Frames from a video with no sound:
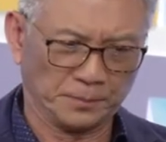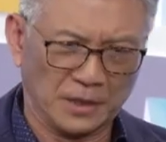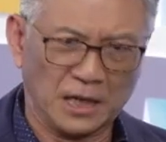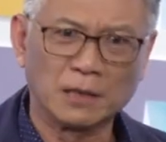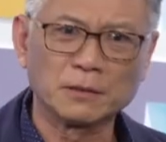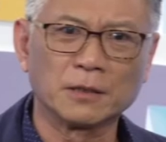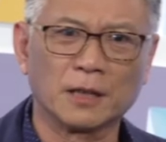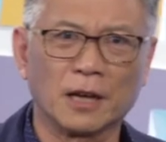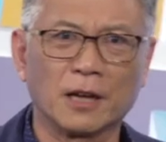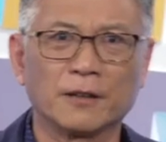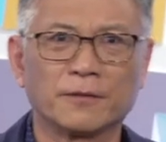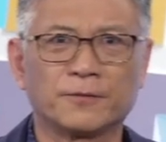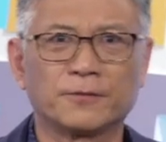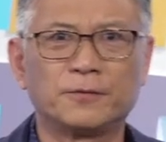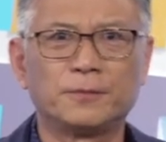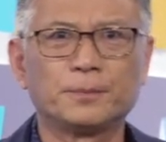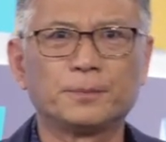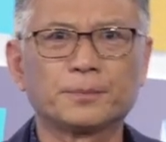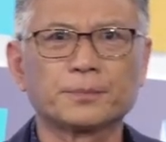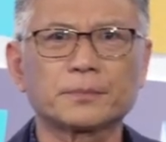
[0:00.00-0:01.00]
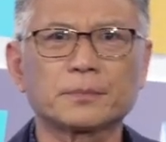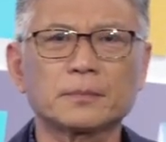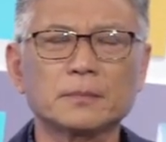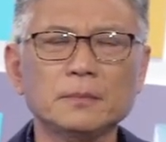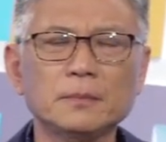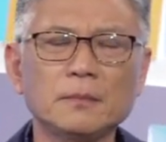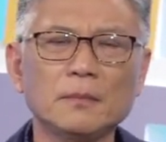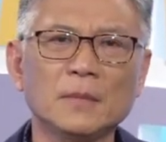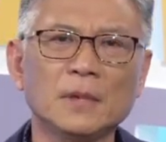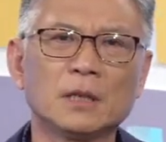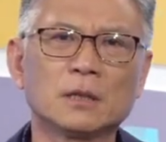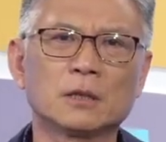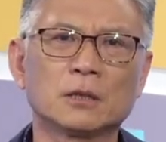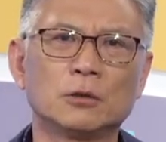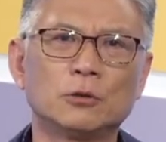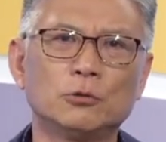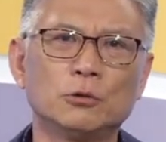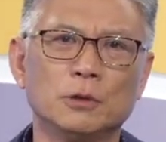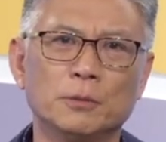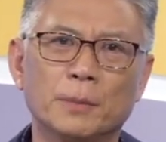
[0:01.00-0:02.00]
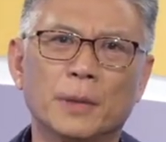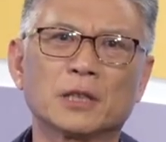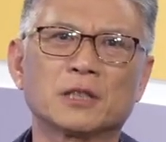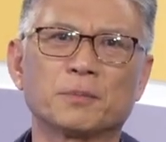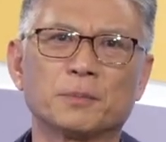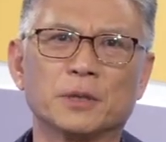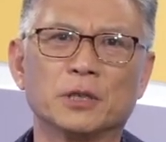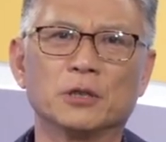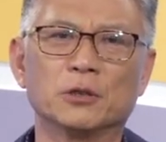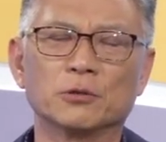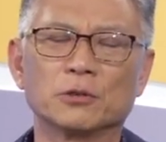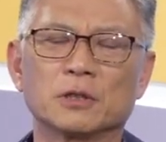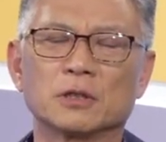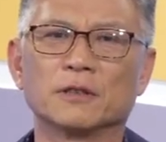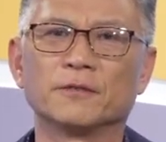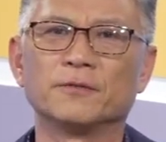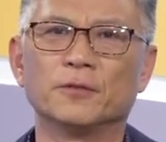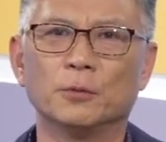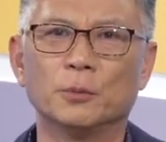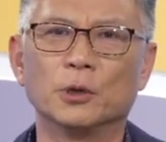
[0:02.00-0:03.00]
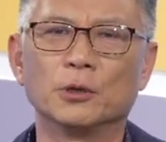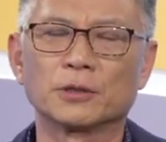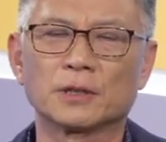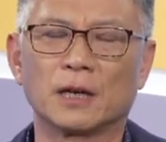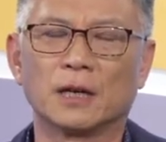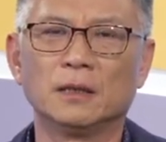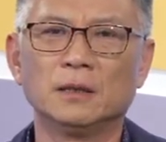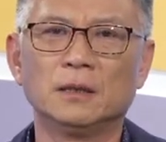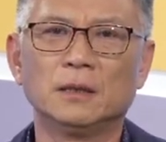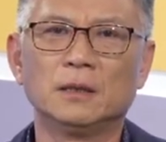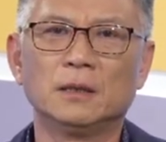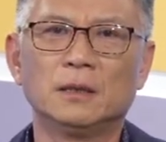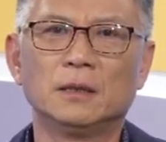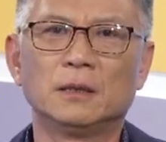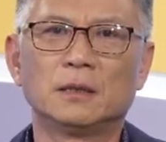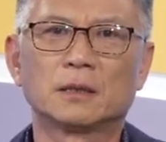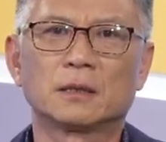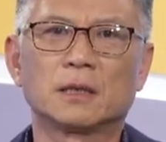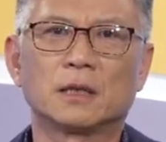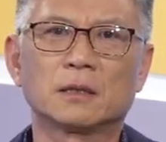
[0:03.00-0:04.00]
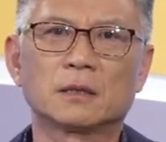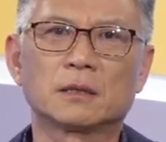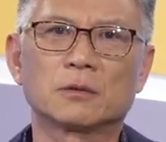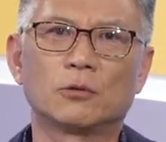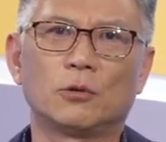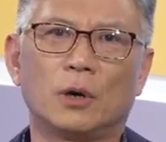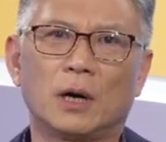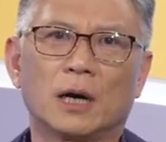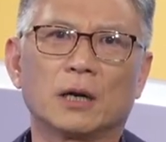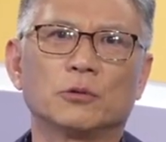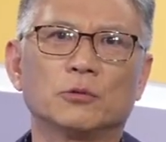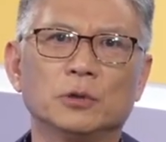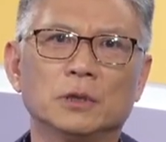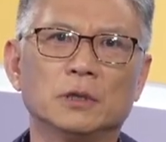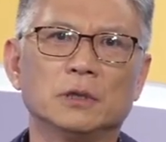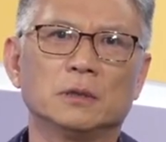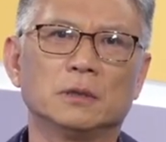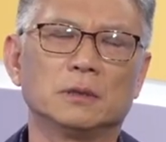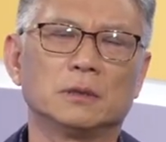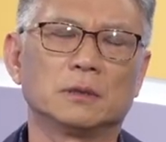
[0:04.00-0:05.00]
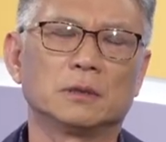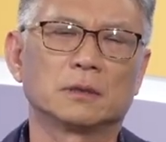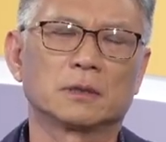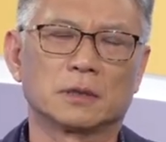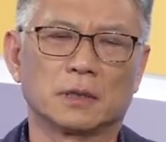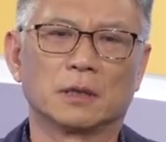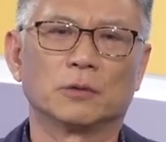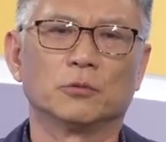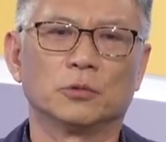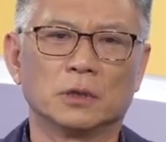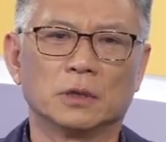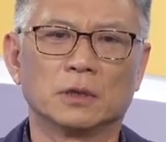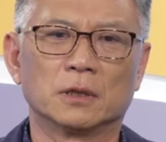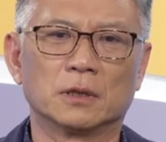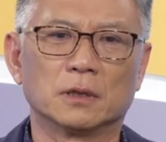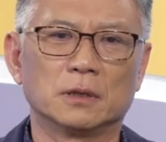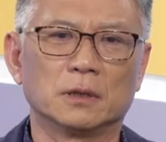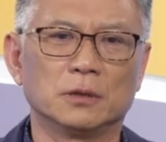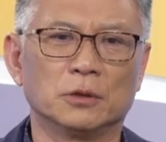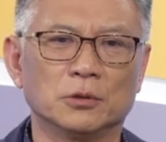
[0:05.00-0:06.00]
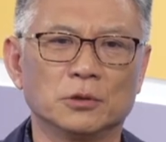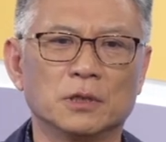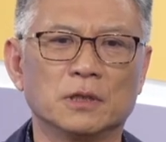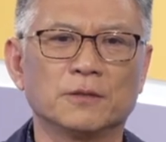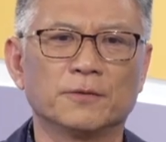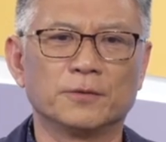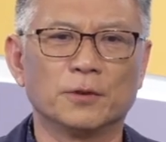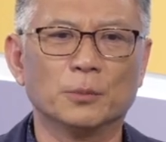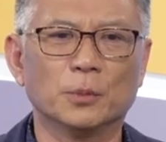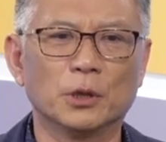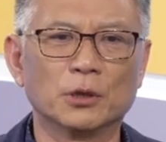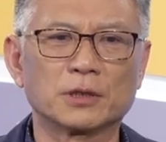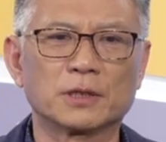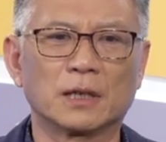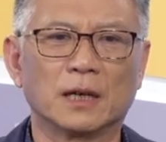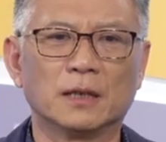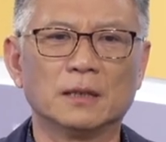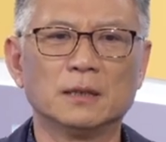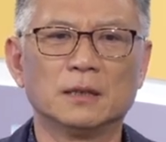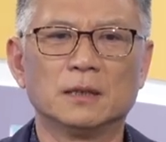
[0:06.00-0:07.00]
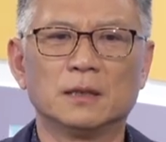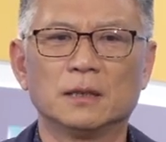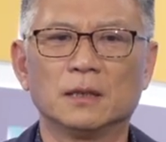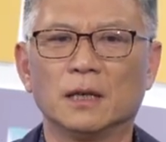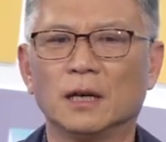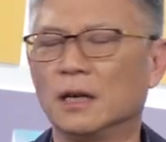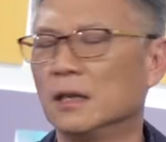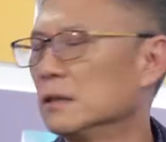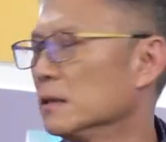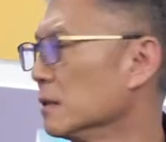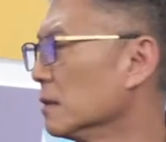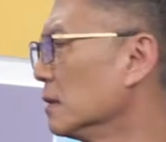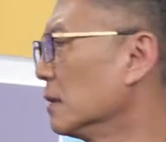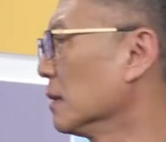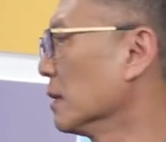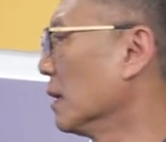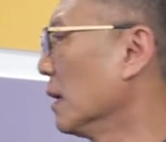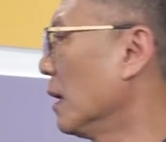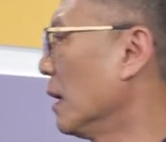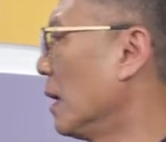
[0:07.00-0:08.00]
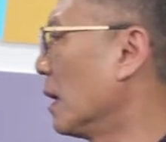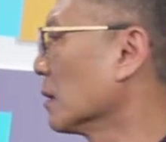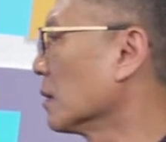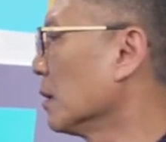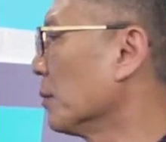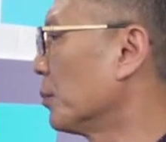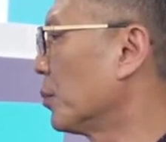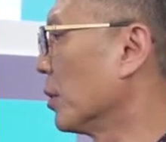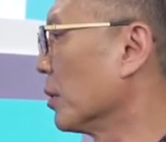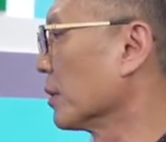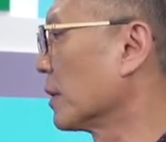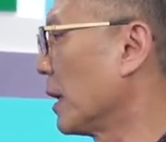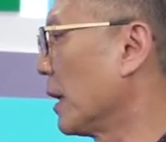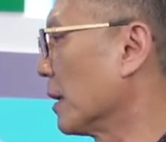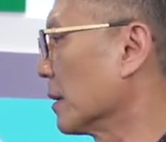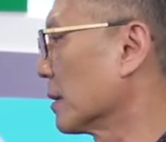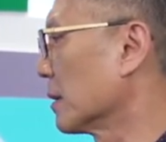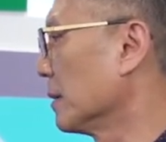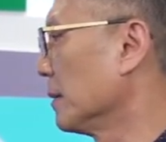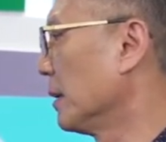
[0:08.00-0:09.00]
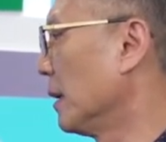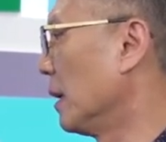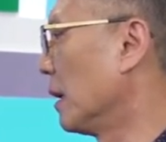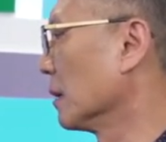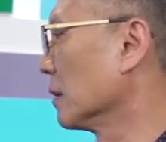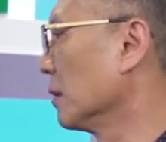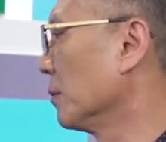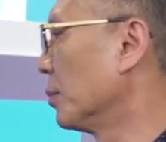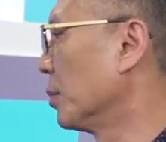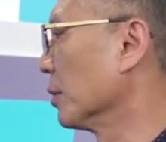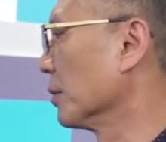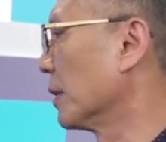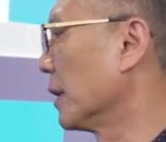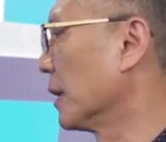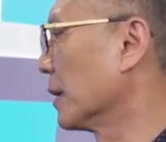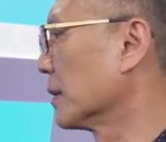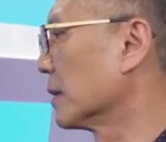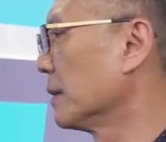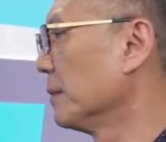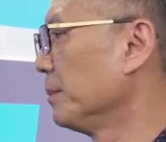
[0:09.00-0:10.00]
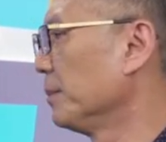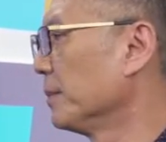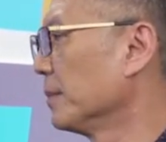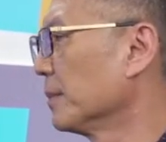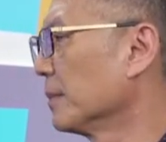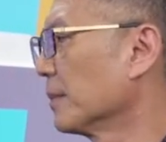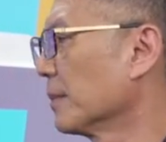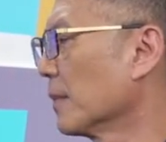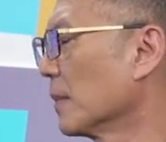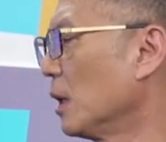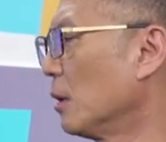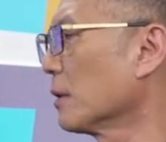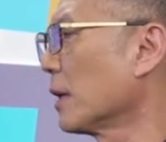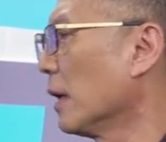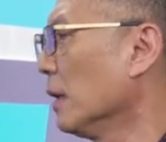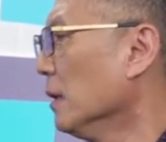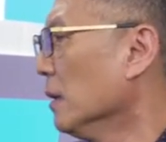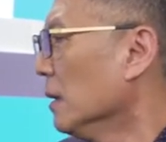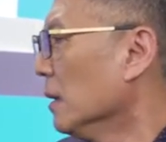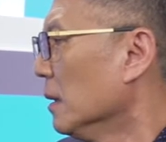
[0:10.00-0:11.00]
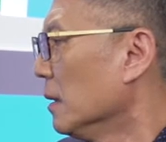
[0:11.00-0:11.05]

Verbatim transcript: on the F, so we must be used Formosa. That's why we say we are using Formosa and uh, under protest, under protest. Okay,